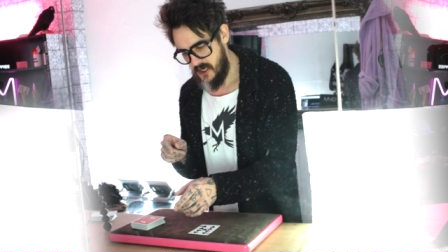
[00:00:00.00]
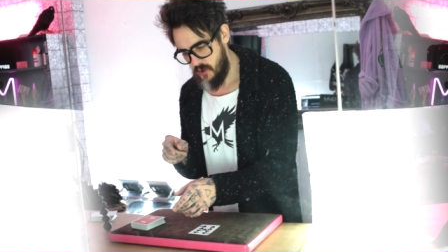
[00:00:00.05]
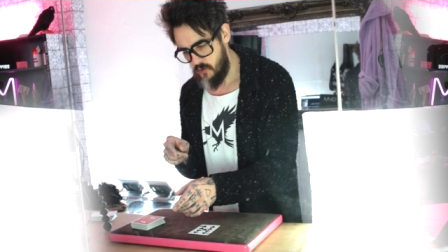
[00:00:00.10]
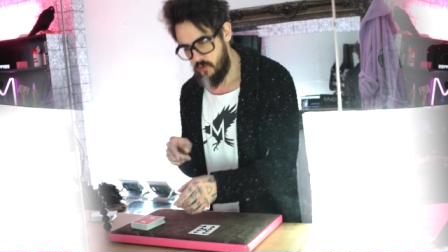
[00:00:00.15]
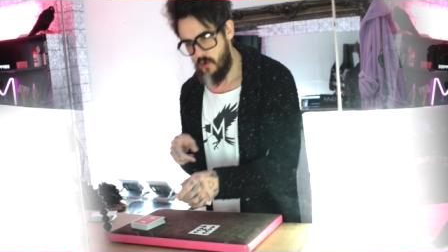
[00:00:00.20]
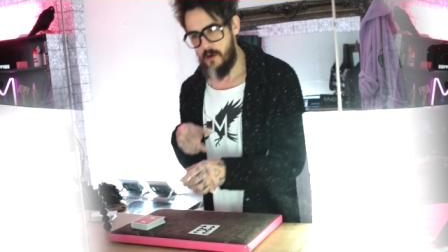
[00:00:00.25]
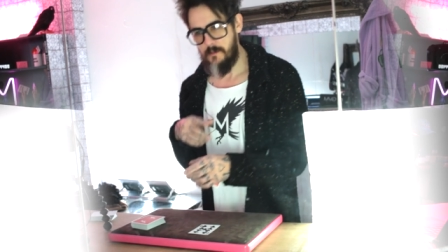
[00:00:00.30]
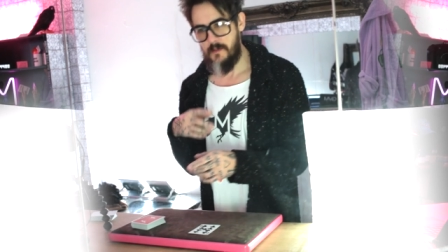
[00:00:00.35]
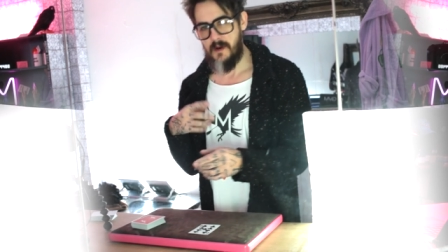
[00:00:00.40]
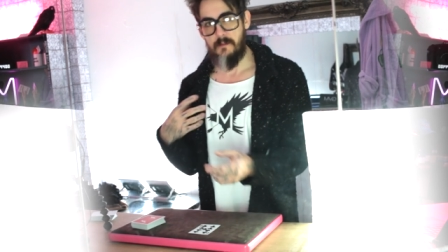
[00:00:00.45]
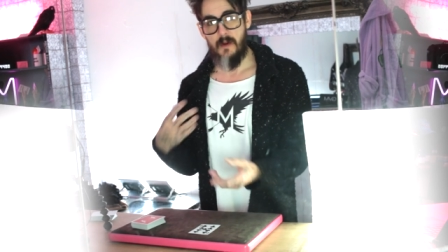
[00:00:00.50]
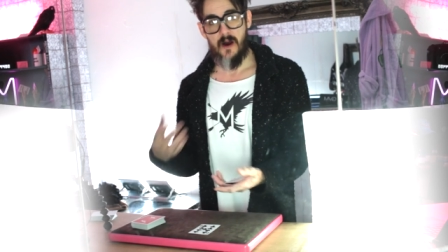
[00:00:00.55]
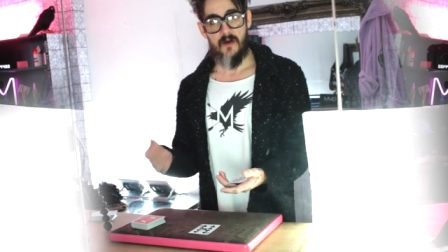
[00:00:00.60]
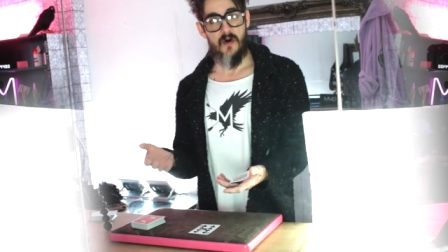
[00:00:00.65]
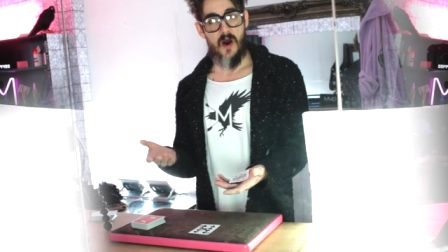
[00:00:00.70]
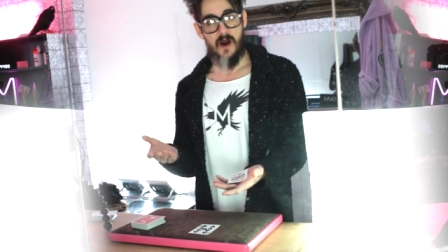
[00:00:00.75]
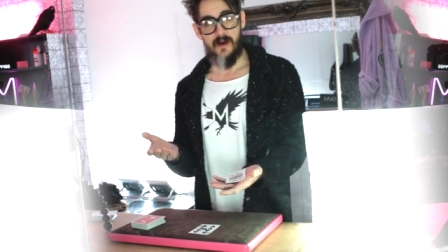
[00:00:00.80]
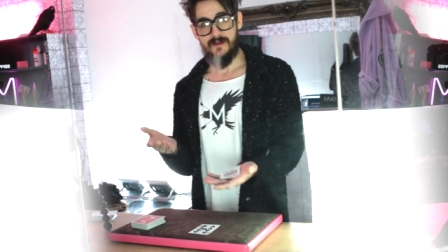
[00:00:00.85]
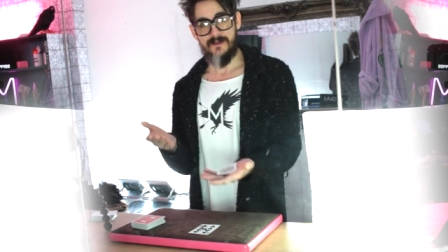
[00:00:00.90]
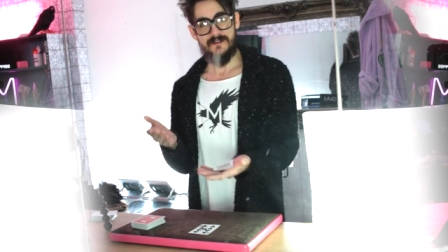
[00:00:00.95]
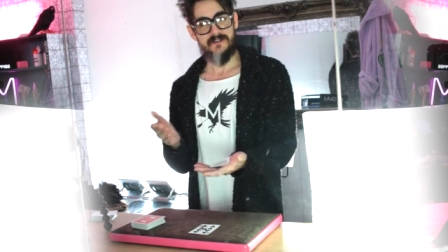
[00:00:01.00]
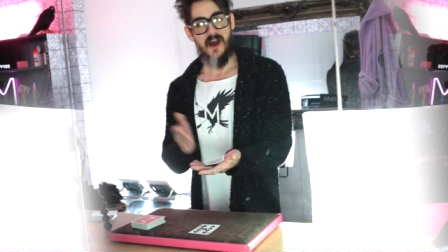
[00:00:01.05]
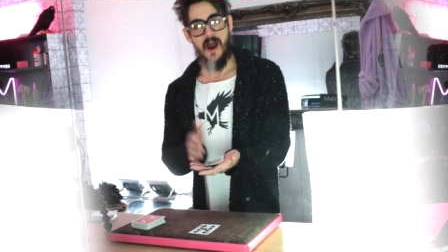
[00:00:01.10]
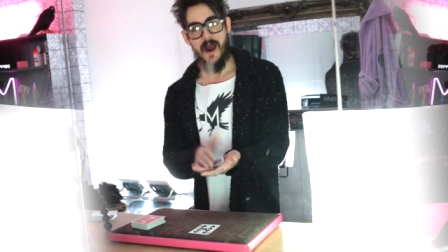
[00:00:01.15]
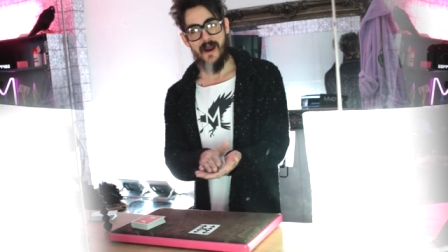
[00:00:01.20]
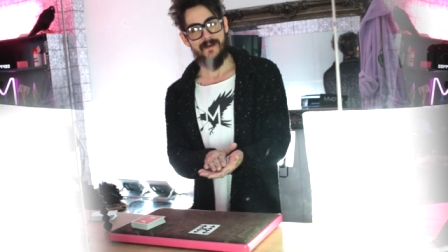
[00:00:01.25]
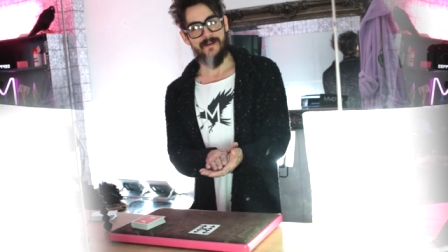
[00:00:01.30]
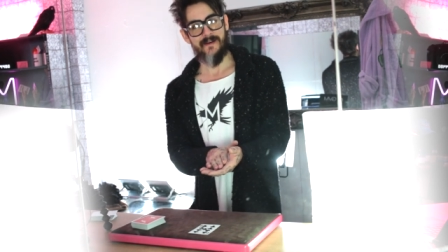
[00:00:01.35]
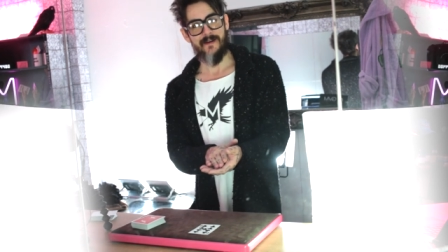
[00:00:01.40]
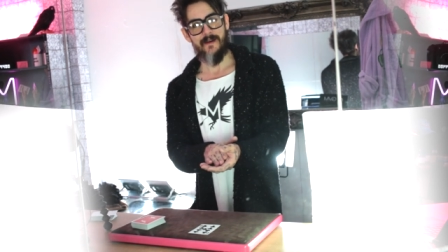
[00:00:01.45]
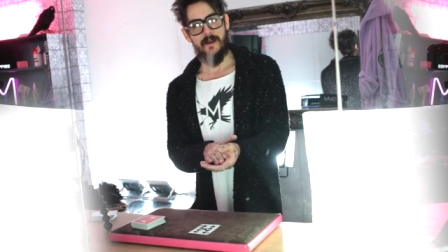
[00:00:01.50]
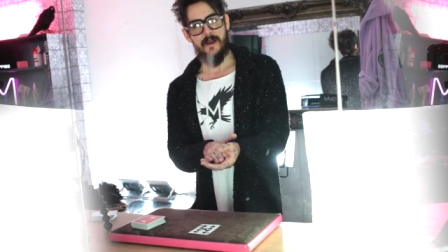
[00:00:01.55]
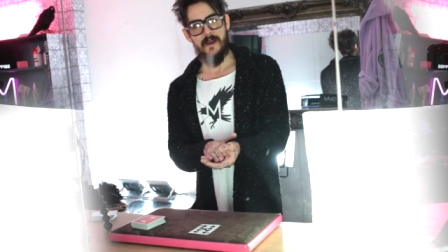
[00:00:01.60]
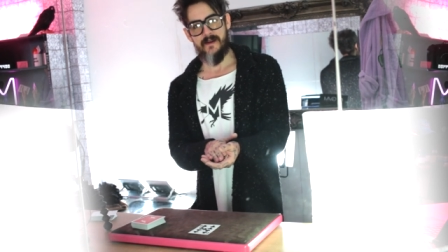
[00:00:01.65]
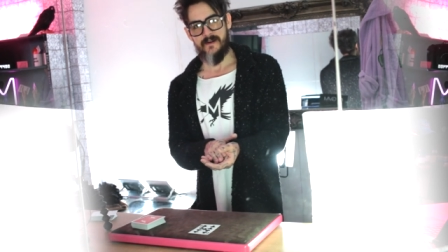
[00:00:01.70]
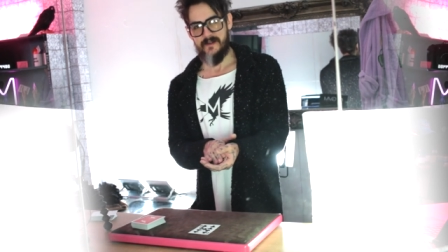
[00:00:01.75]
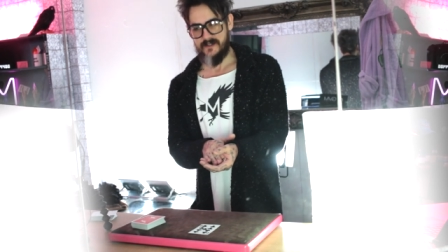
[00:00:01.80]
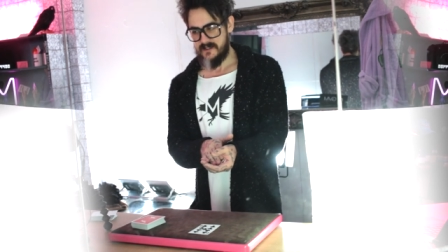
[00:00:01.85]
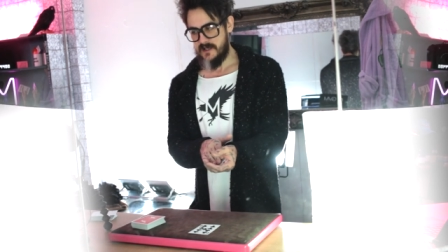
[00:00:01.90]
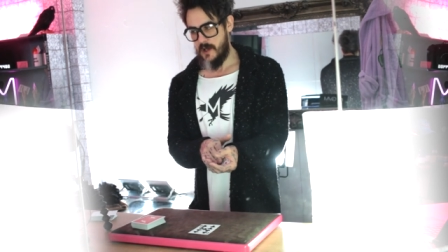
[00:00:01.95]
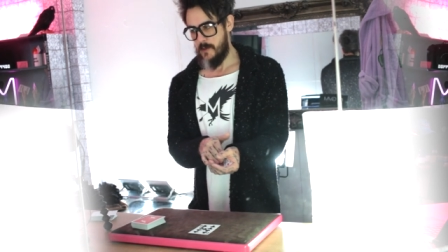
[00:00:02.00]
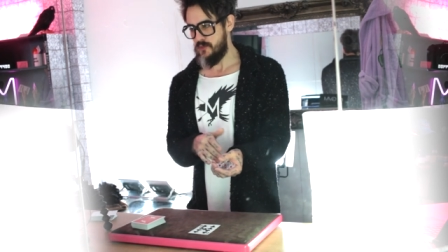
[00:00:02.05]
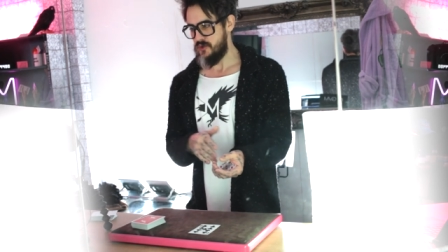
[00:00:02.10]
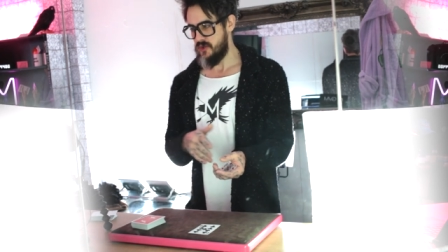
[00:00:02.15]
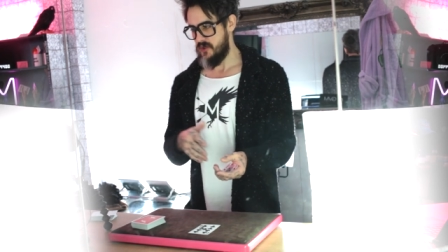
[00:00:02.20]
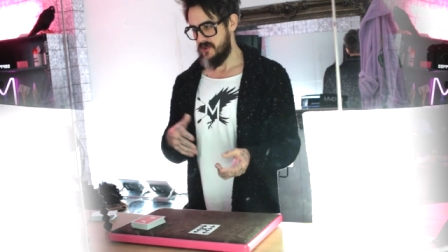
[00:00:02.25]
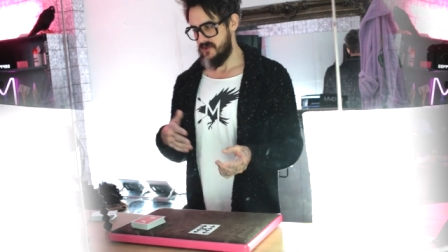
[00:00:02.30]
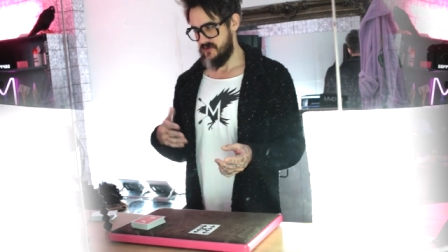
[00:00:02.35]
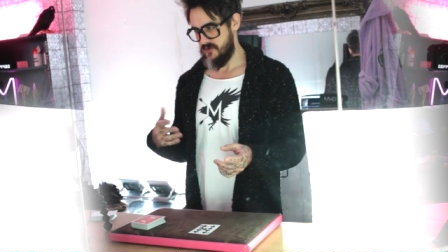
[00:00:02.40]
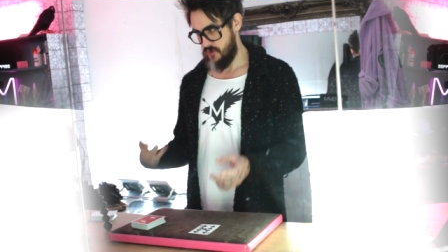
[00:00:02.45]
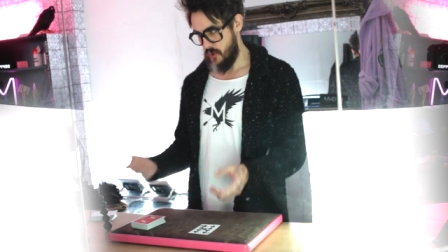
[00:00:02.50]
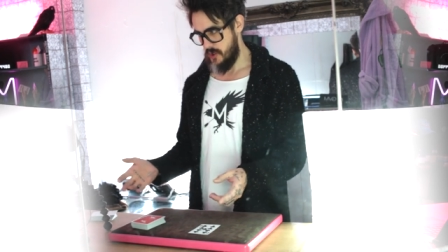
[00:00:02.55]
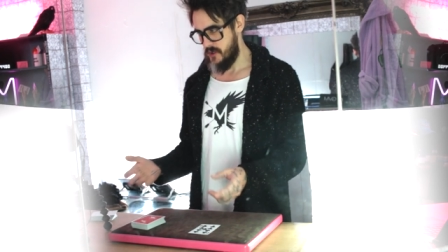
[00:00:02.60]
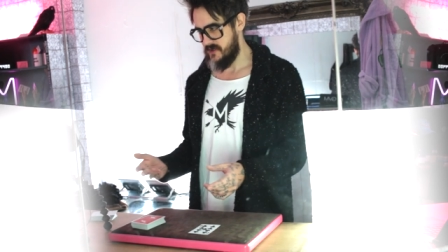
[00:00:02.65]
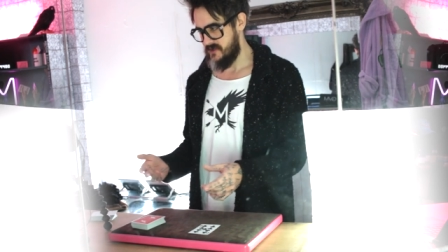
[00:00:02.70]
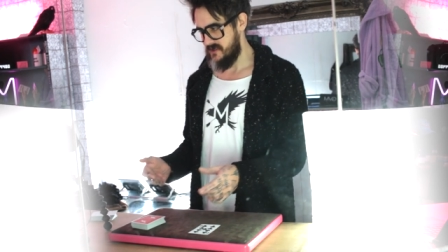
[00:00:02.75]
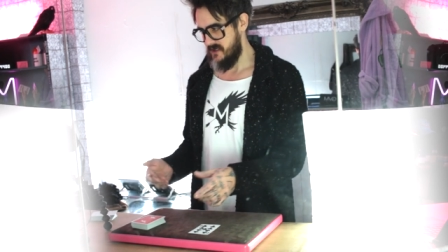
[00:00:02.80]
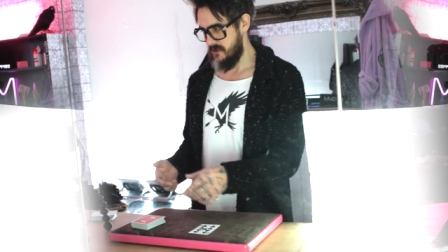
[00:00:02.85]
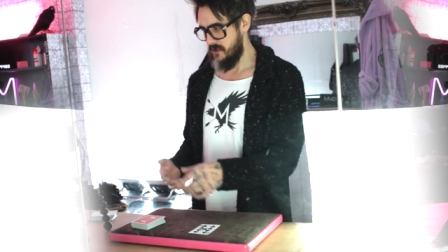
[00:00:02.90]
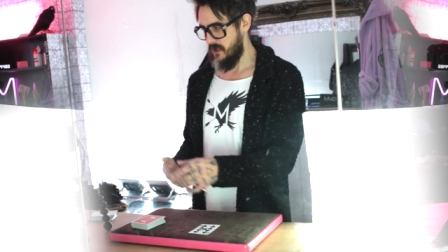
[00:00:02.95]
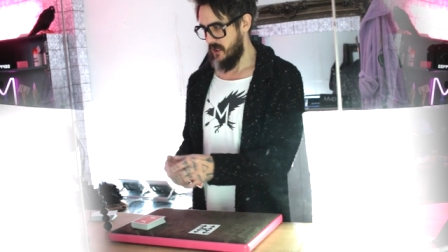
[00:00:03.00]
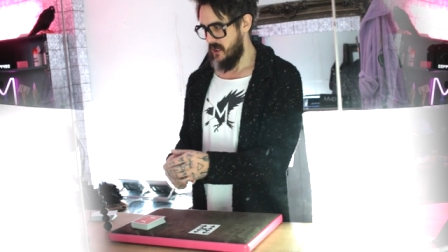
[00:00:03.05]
What I mean by that, it's hiding a deception, it's dirty.